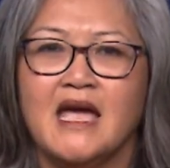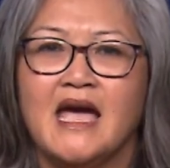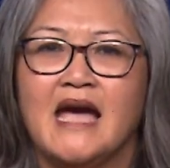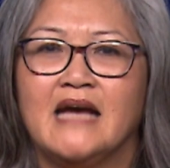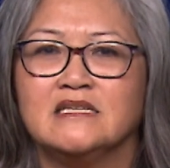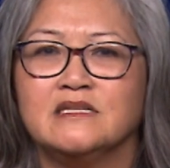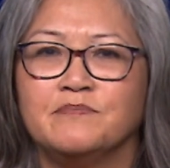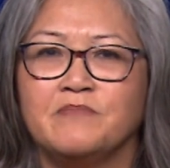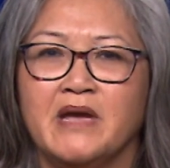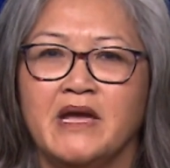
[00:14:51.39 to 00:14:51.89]

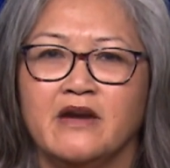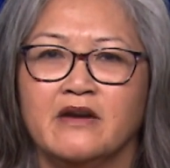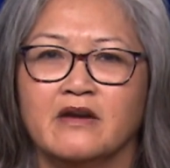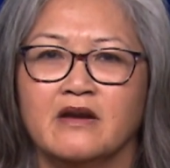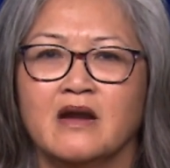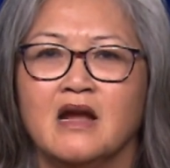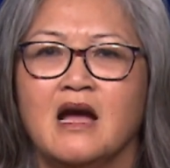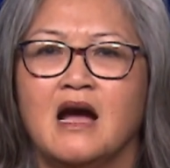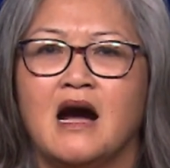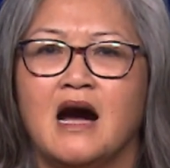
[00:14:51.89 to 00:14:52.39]
As
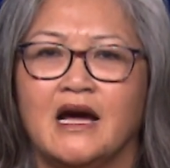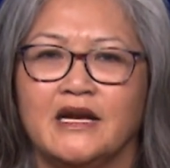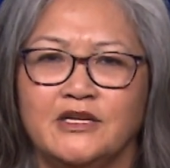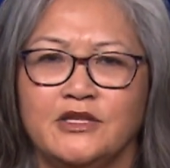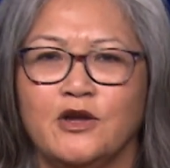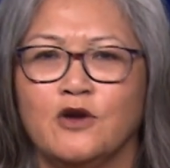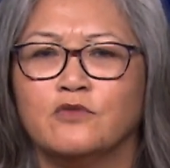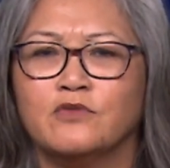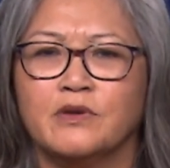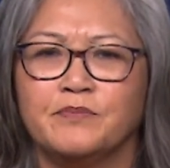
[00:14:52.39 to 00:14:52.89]
mayor, I
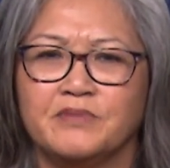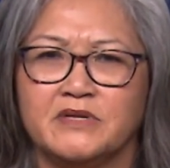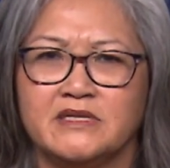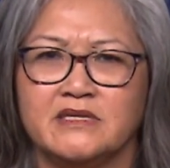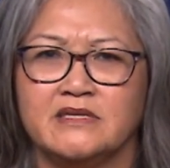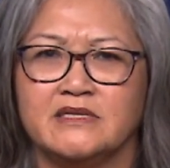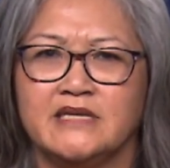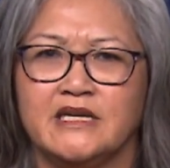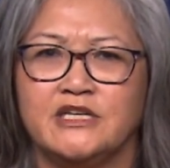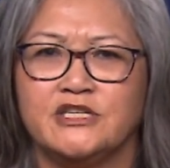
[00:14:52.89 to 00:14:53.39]
know
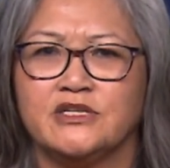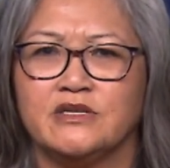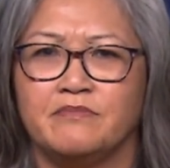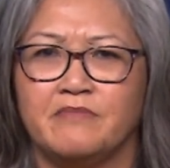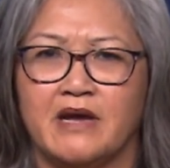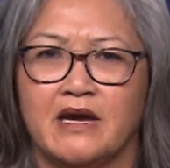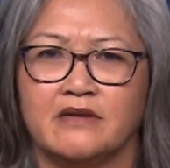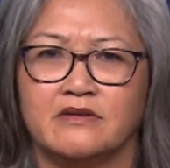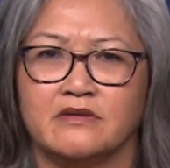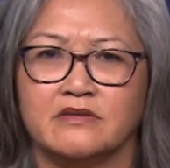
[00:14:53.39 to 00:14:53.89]
representation
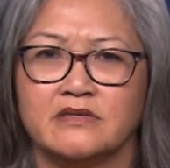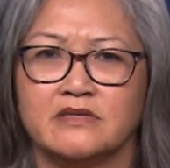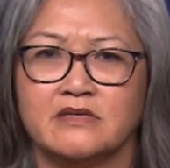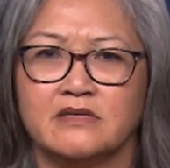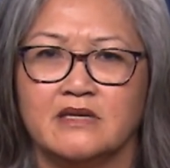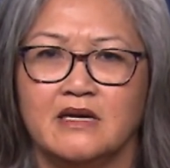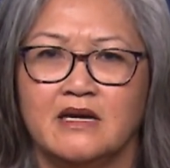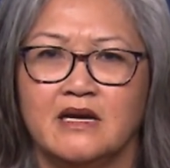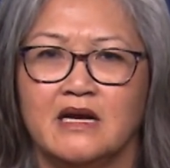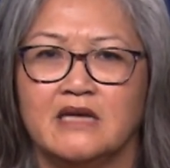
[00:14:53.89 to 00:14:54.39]
matters.
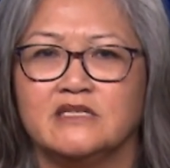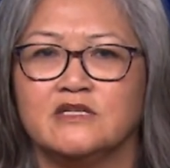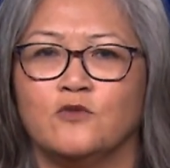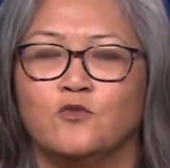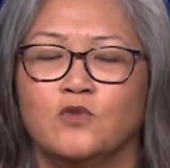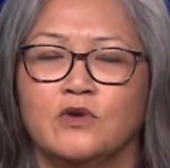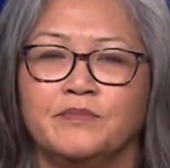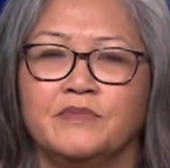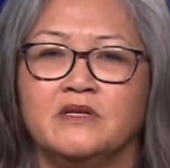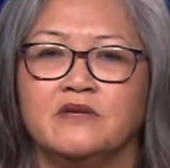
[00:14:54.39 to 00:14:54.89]
As a
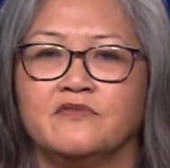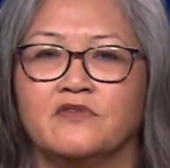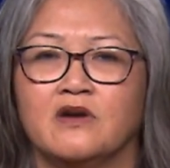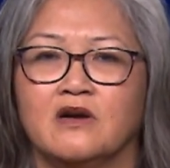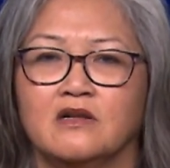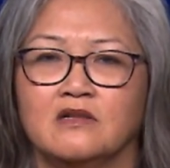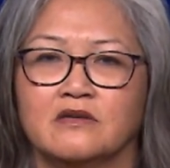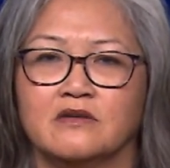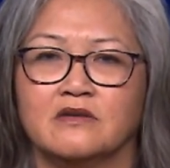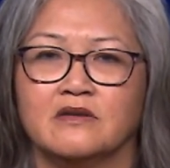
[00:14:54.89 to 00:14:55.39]
woman of
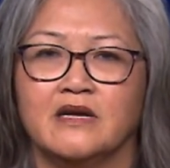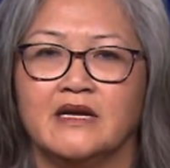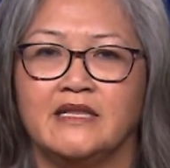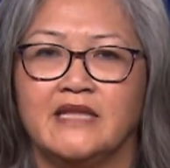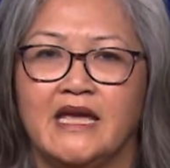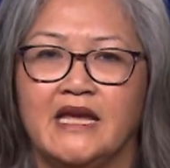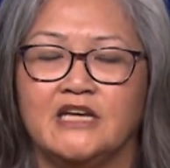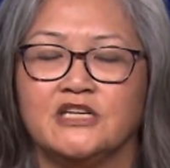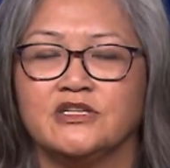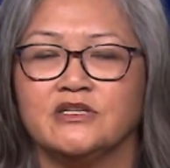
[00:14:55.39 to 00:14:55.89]
color, an
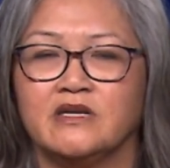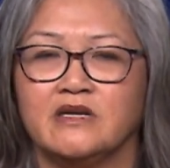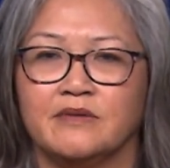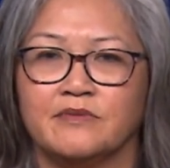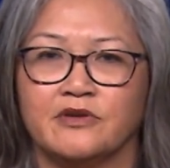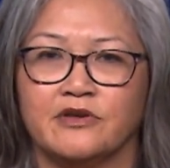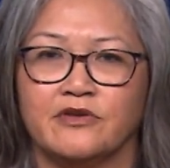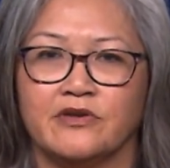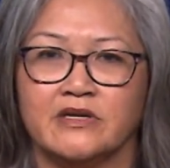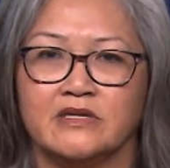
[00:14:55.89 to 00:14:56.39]
Asian
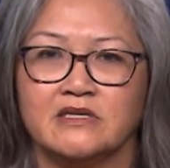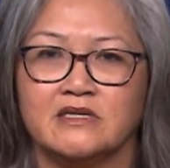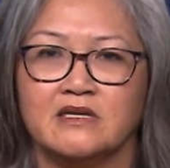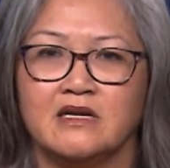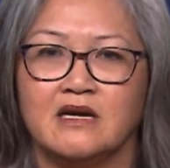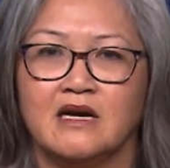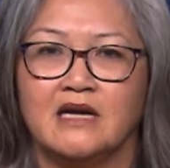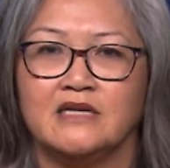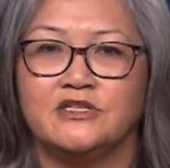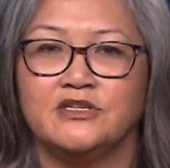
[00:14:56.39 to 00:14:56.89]
immigrant,
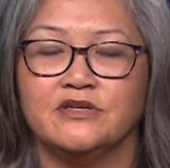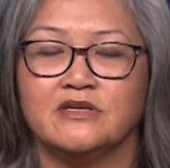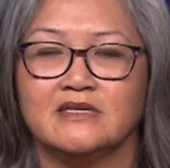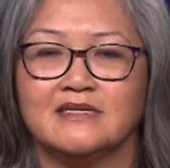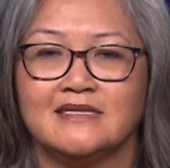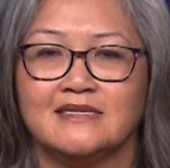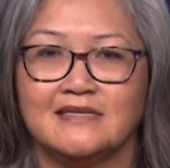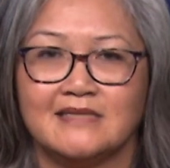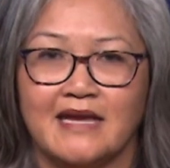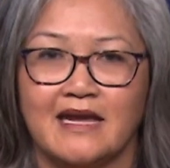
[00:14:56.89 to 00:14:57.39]
I took a
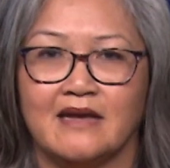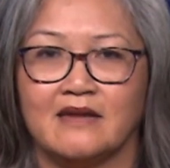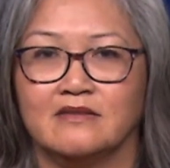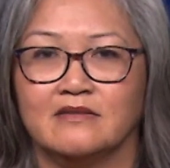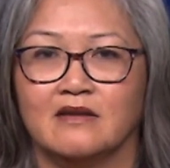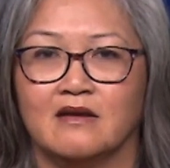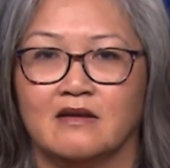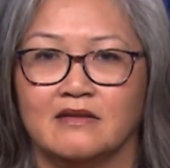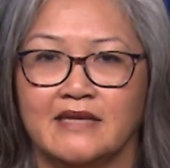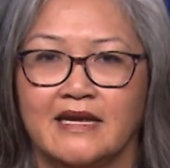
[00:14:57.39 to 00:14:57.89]

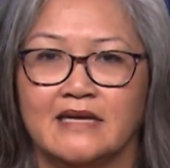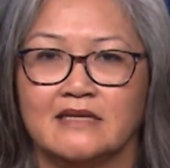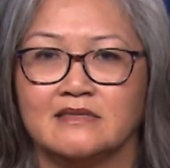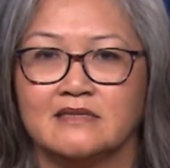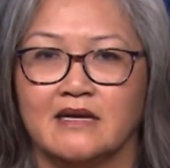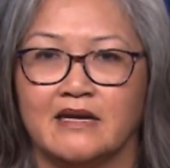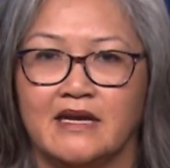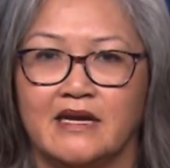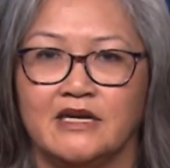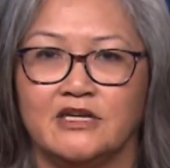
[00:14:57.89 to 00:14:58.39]
stand on
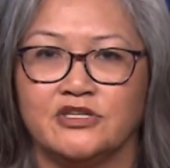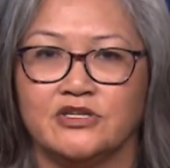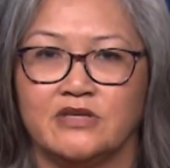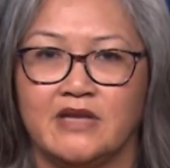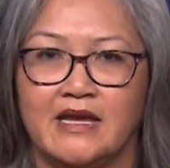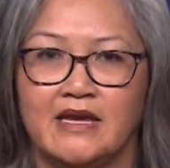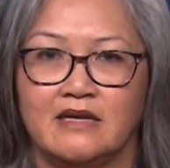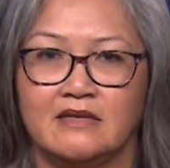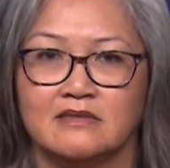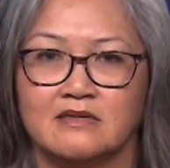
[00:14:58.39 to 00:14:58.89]
anti-Asian
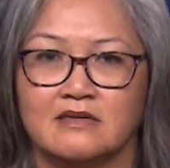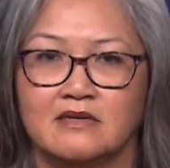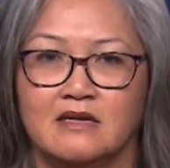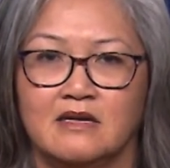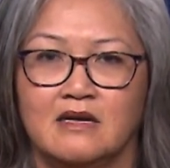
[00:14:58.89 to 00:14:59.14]
hate.